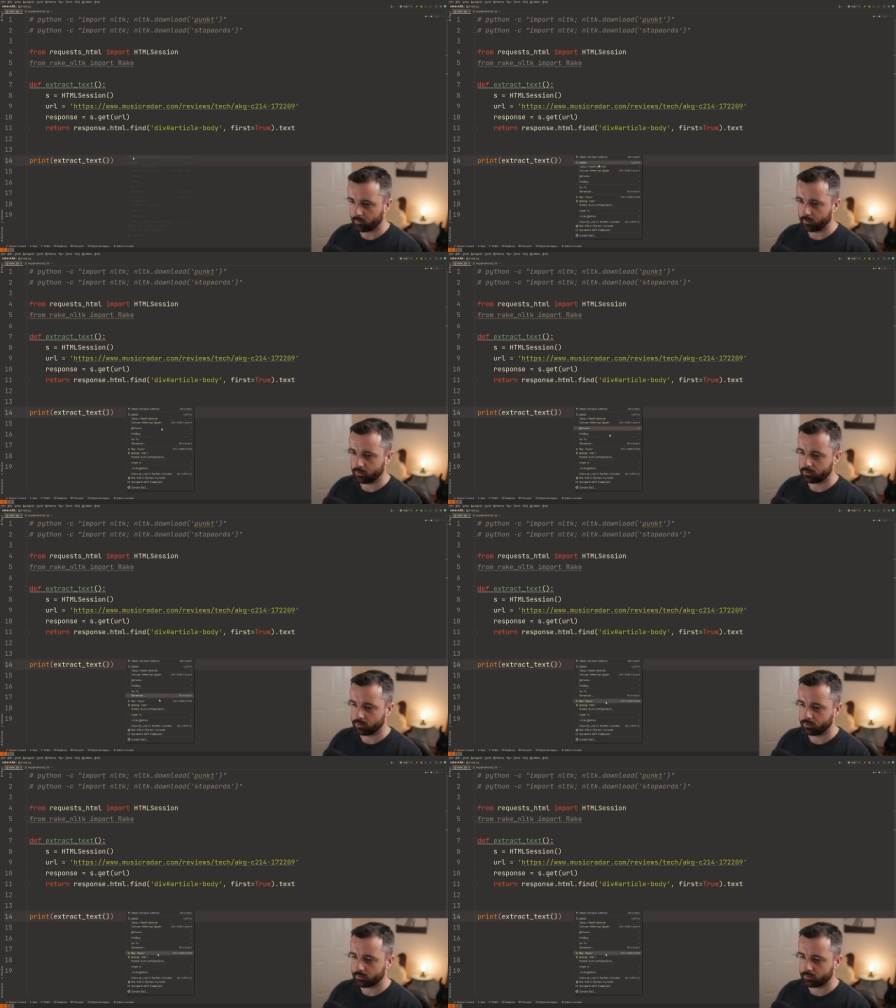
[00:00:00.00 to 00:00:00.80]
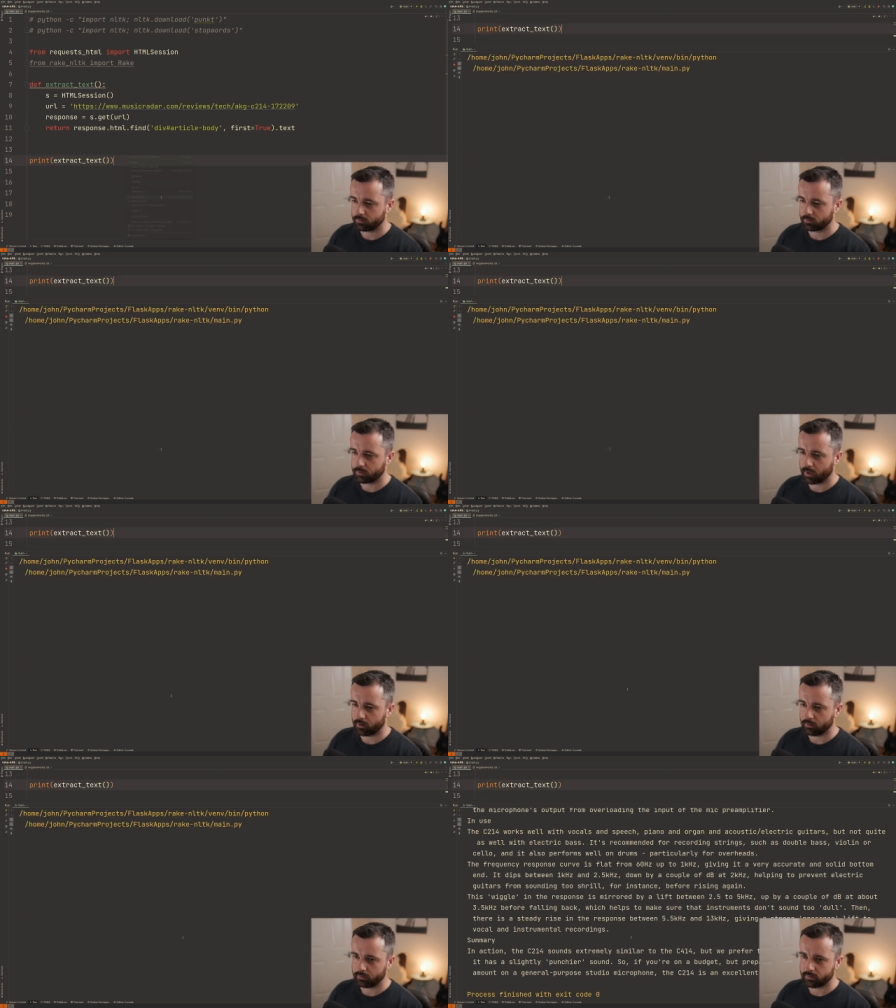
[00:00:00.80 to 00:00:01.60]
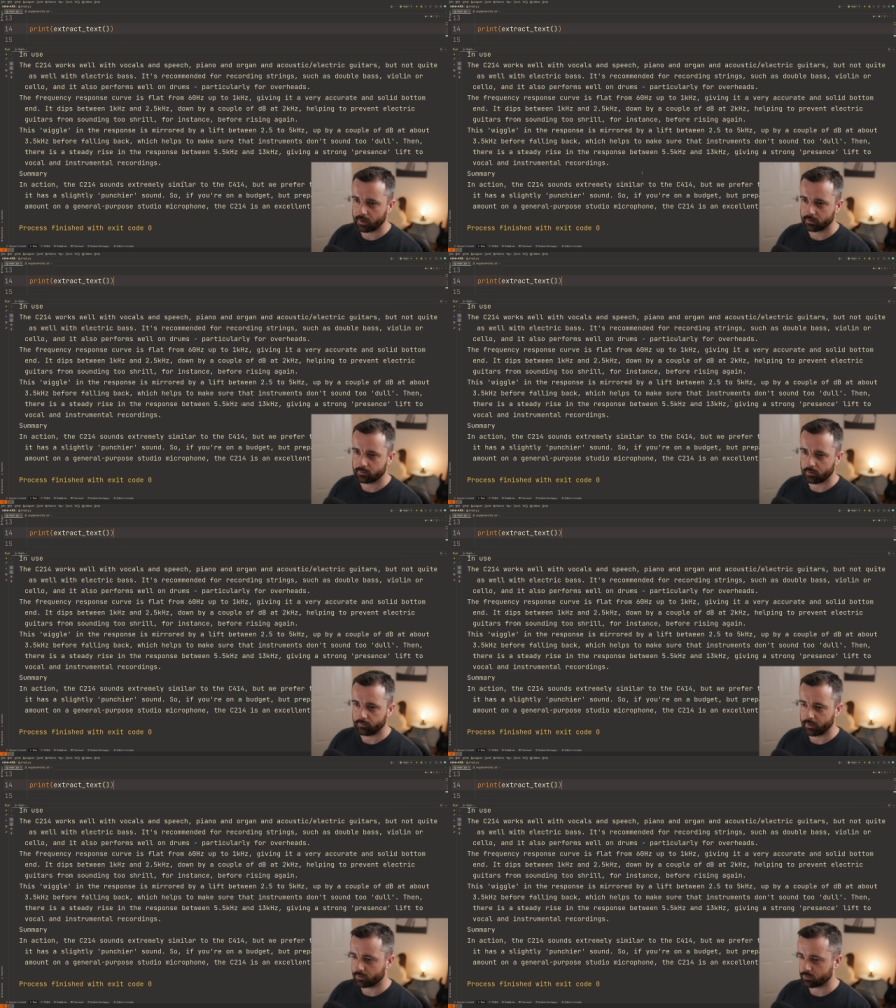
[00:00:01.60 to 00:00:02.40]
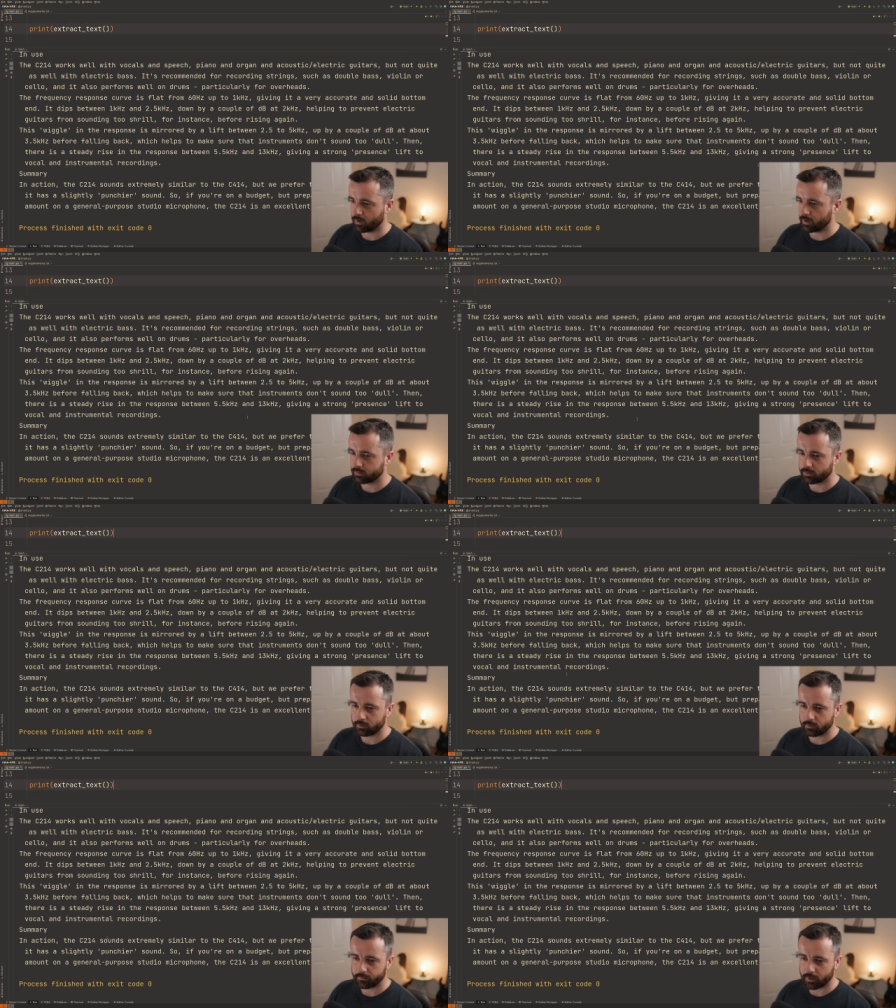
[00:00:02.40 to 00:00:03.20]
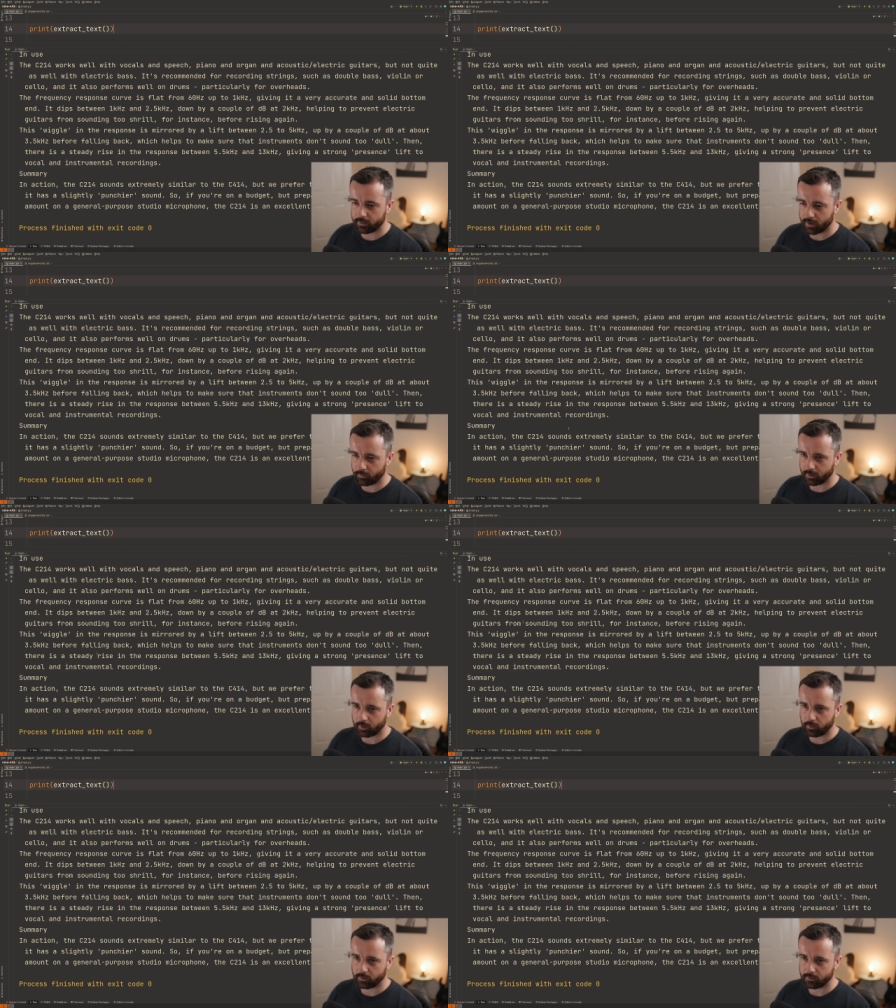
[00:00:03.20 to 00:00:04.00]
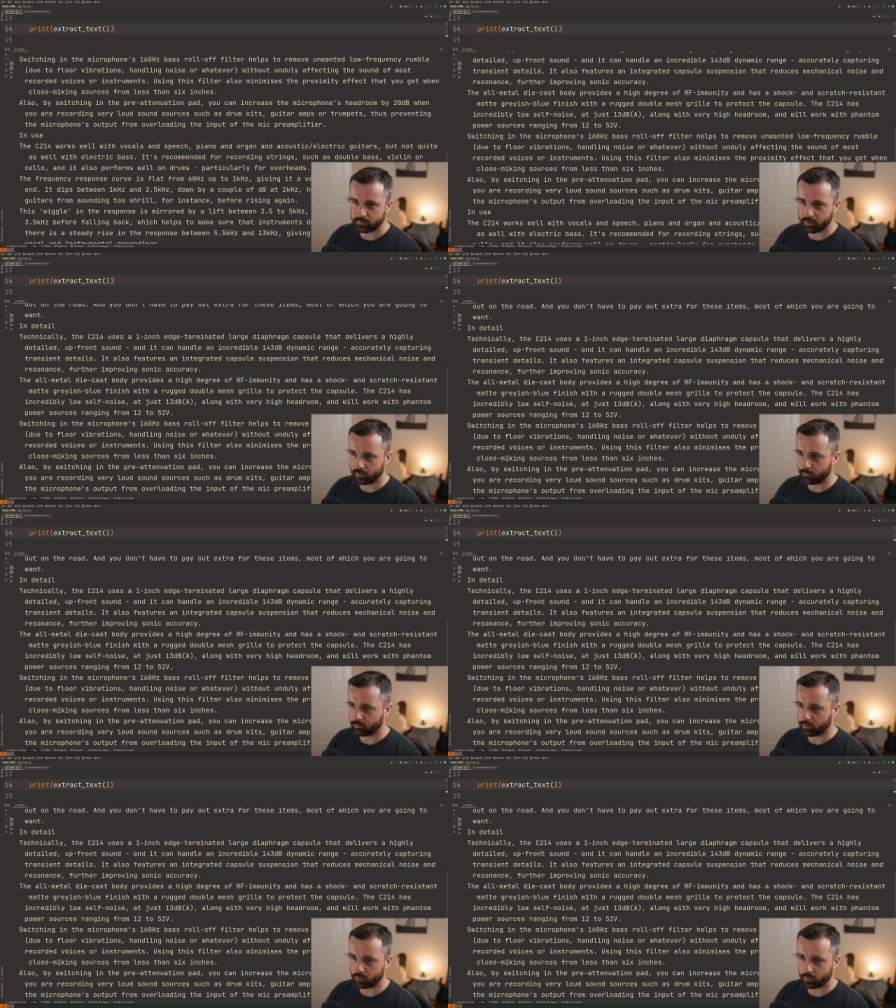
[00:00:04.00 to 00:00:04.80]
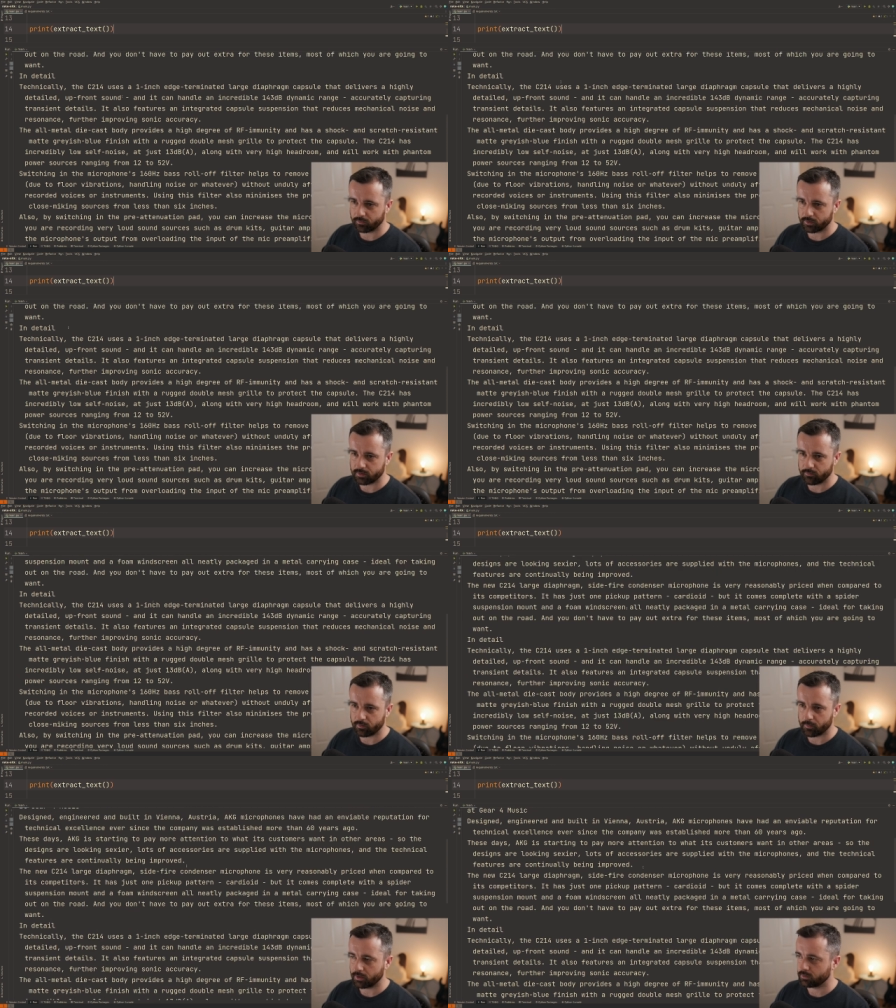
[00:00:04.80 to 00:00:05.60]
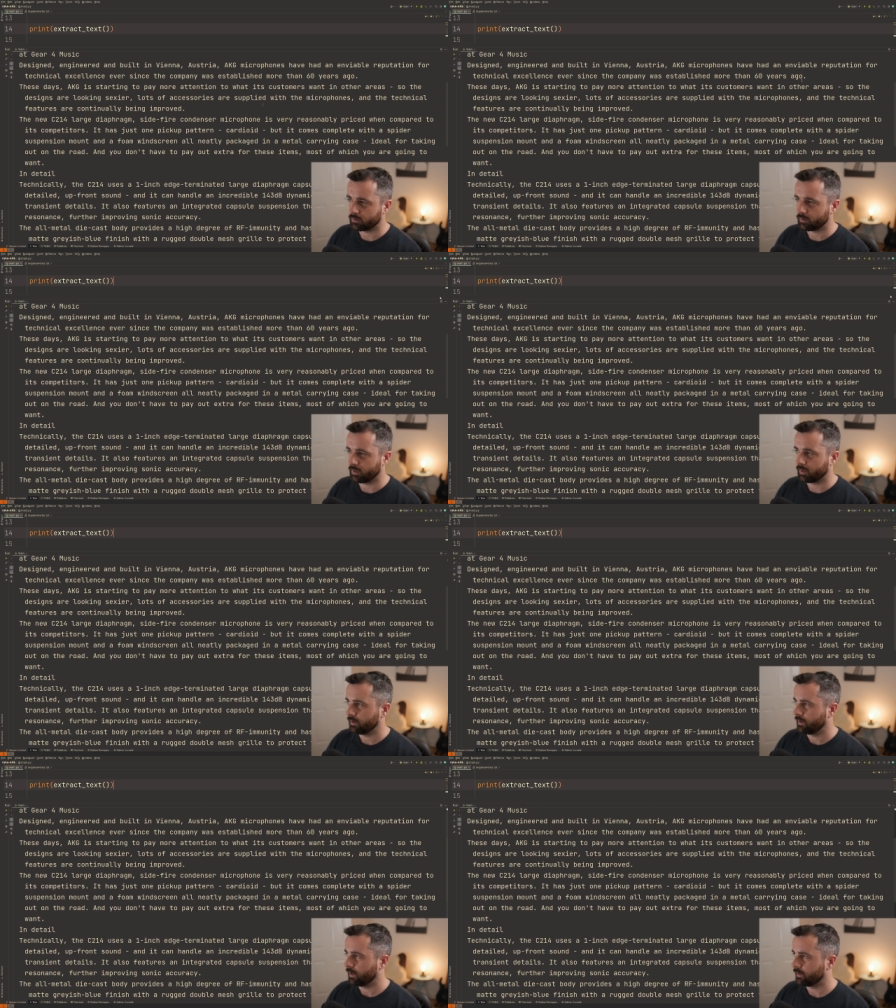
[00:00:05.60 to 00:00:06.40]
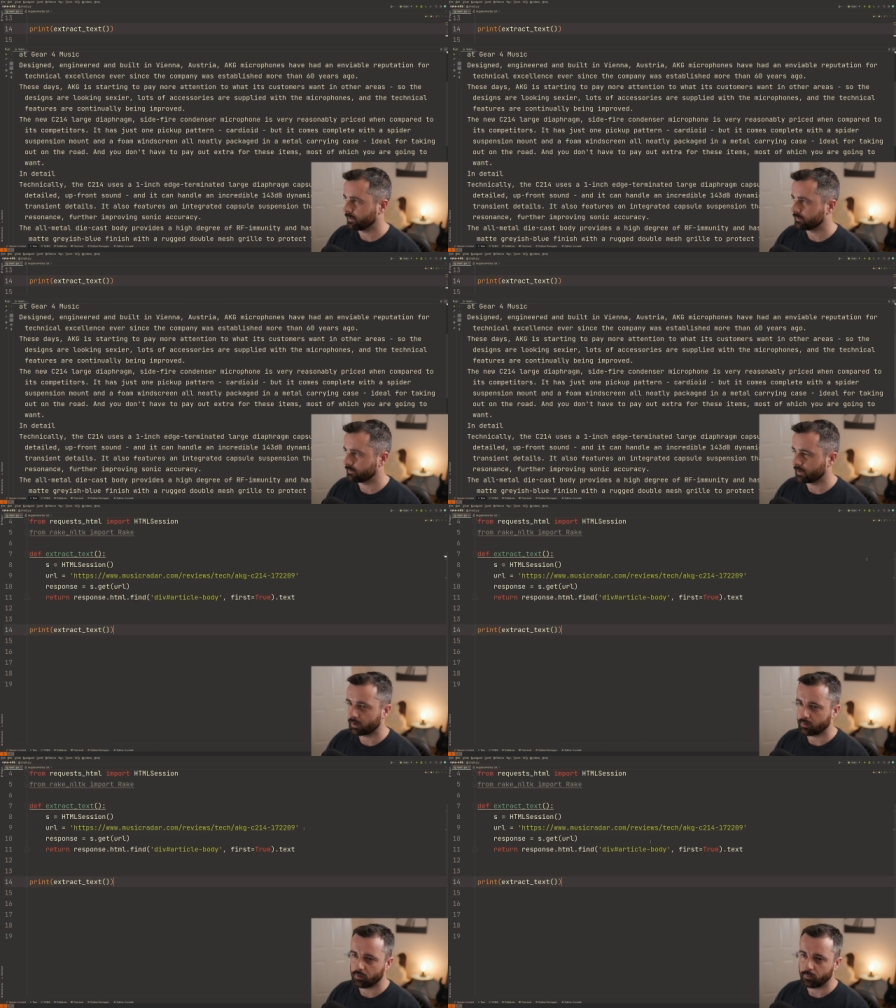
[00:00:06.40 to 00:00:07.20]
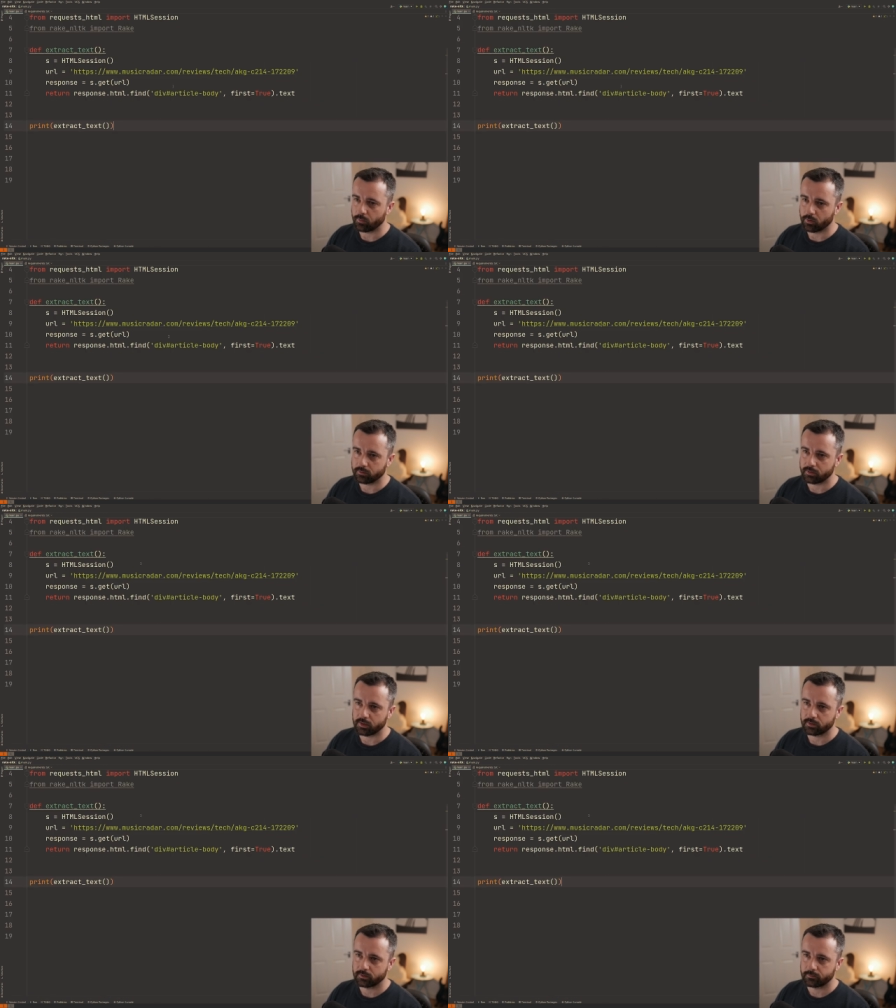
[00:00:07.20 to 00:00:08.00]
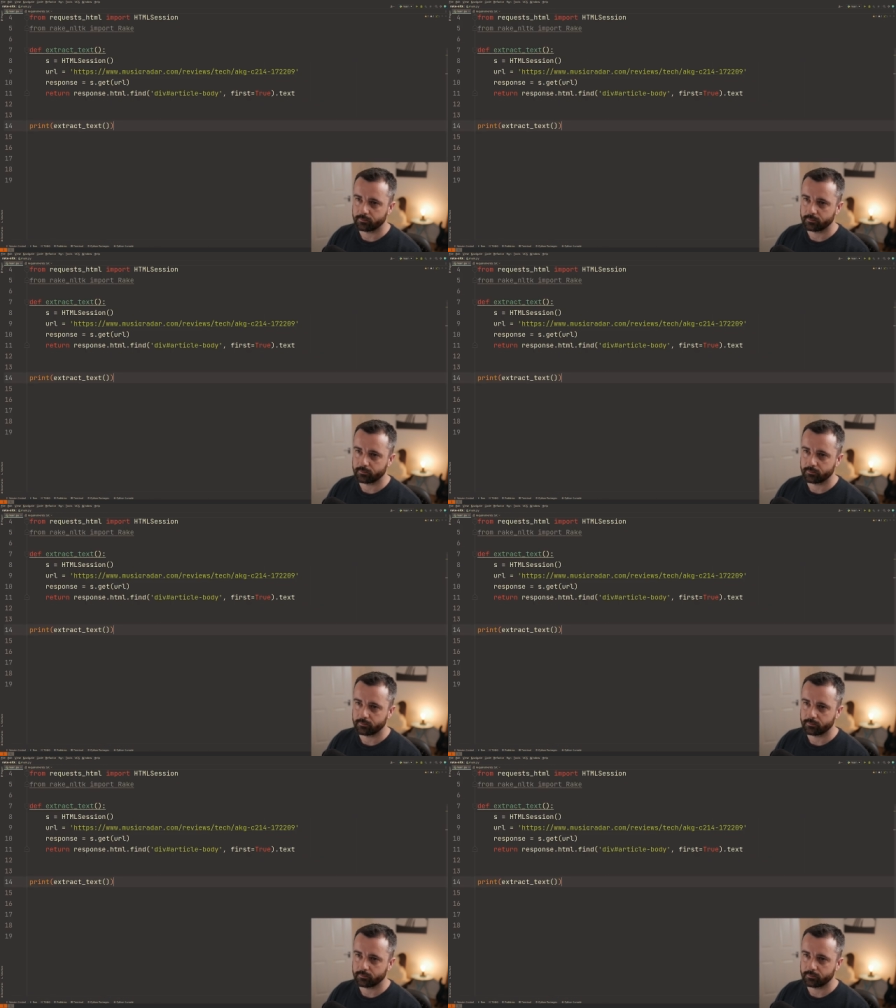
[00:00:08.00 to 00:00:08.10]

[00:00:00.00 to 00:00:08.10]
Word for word: we should get the text of the actual article. And there we go. You can see that we've got all of this information here, and that's exactly what we wanted.